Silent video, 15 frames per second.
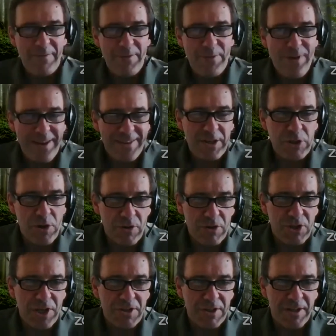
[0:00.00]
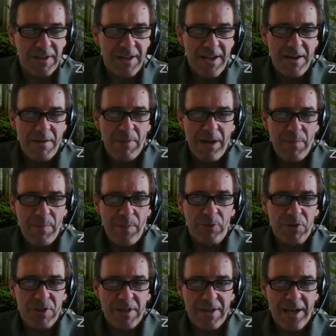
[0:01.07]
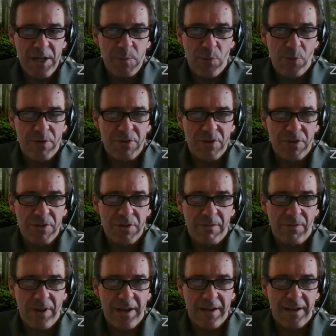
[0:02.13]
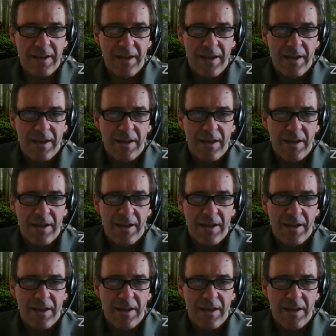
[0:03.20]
the fact that it's not just many people see dashboards as sort of like